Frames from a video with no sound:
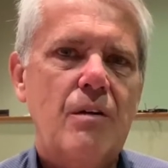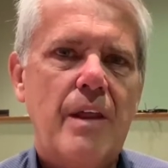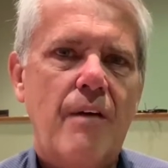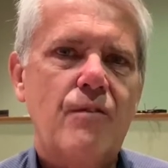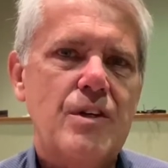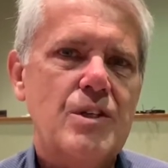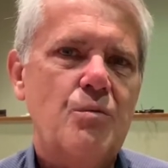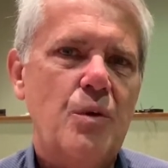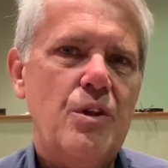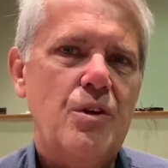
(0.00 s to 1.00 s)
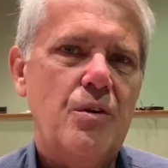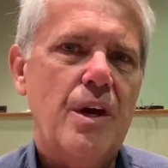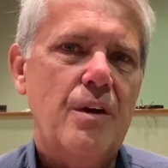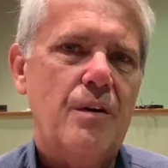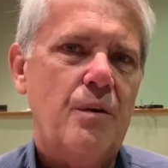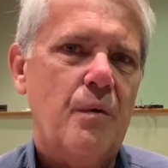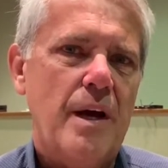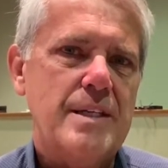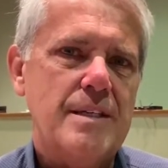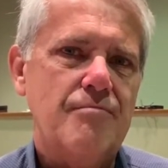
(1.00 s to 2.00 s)
that vision with you here at
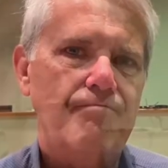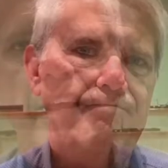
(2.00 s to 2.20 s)
Horizon.